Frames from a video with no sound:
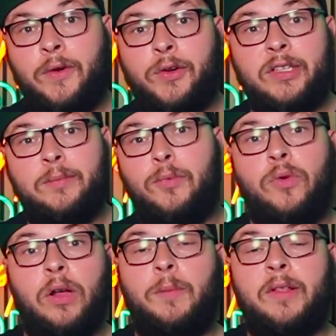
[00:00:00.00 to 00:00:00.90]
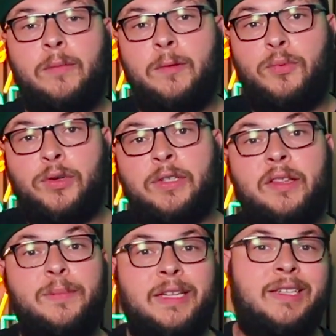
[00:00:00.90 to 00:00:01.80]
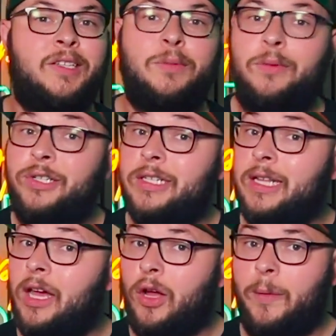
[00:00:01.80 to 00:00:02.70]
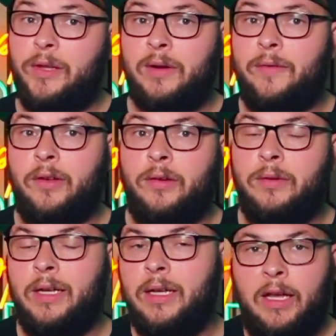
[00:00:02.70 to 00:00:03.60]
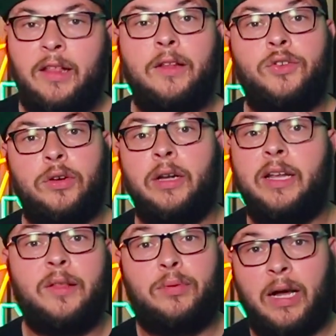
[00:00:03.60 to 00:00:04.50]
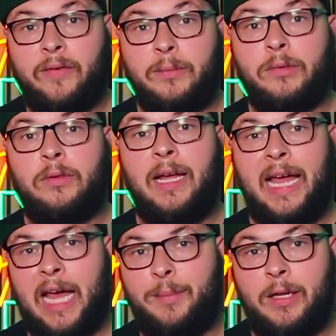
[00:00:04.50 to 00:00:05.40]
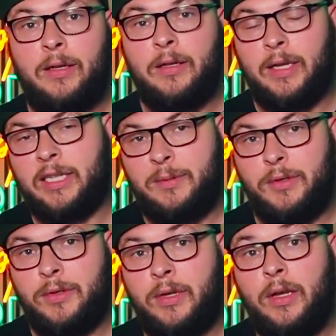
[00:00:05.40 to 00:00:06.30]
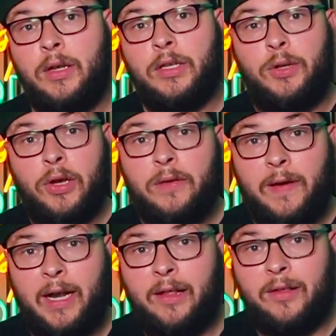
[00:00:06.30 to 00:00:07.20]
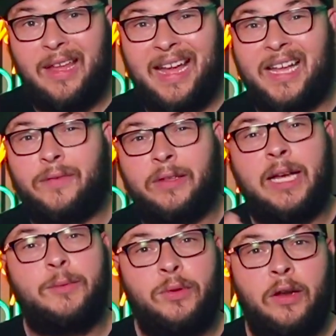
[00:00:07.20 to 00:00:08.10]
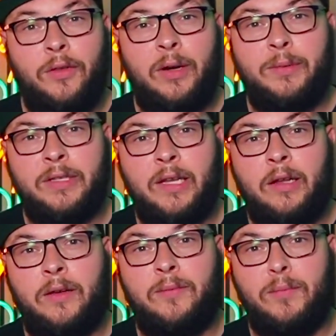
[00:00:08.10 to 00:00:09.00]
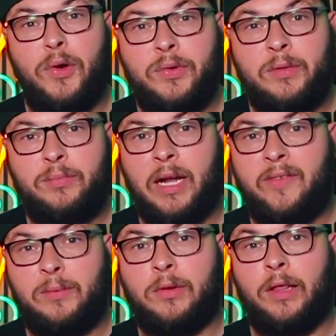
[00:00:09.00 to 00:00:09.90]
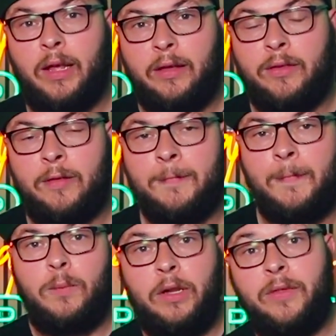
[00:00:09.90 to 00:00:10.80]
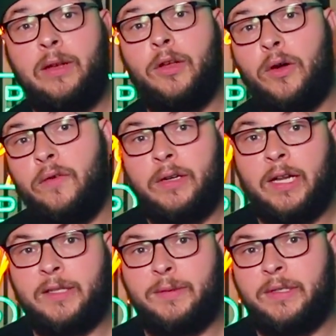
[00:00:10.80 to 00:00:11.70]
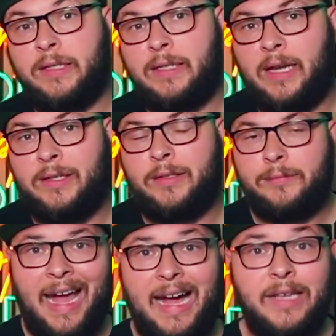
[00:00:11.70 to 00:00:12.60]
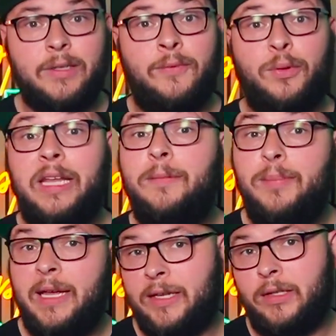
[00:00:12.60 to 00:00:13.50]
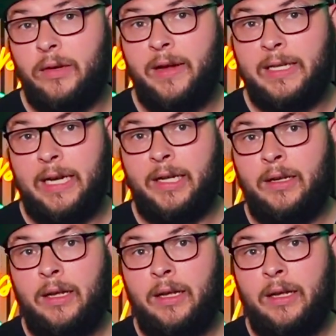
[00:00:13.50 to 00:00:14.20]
focused more on what's important to the business, which is not always revenue. It's ensuring it's profitable, happy customers. When you go to finance, ask for the top 20 to 30% of most profitable clients. When you then go over to customer success, ask for NPS survey data